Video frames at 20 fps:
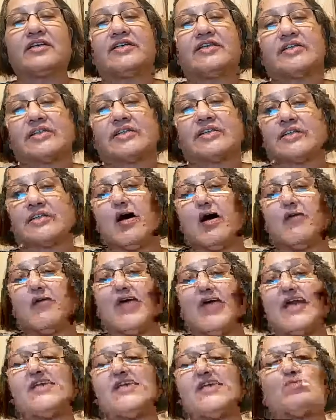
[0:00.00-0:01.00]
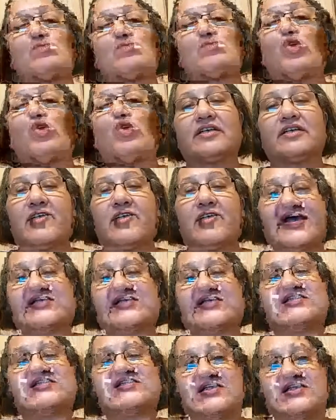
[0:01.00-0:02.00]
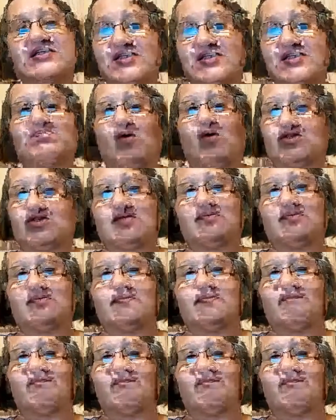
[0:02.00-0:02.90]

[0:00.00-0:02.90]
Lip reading: this very smooth flowing series possible.